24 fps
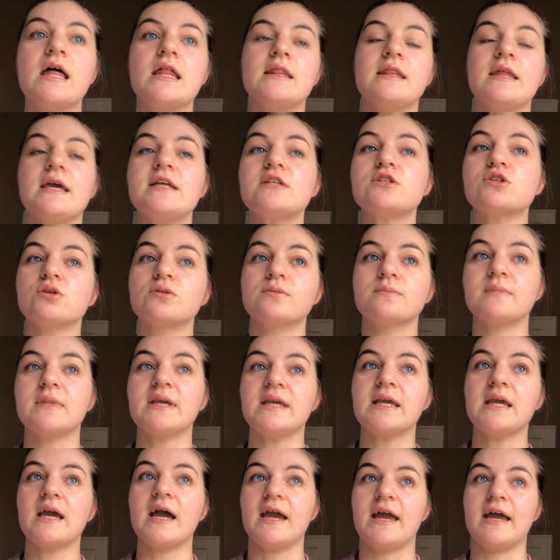They told
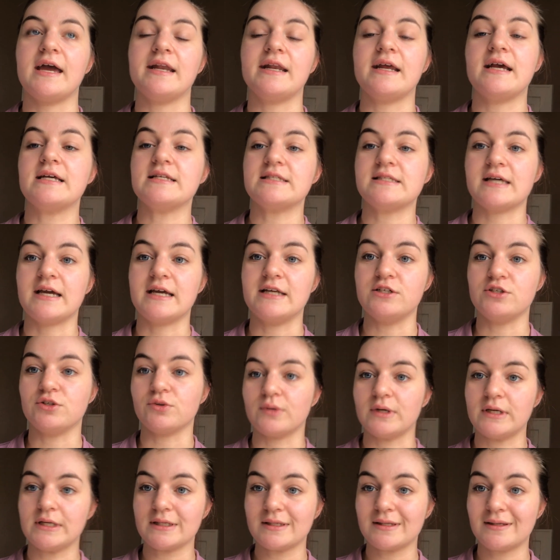me I had SI
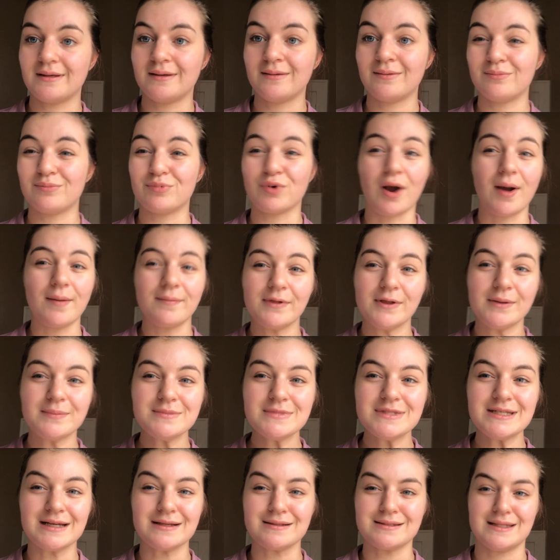joint
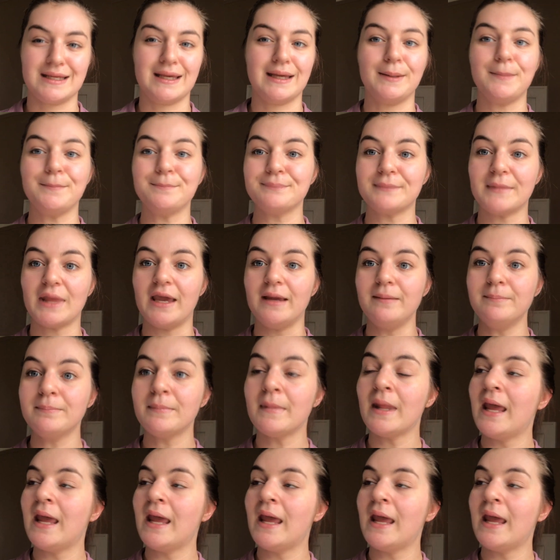problems, and I was like, okay.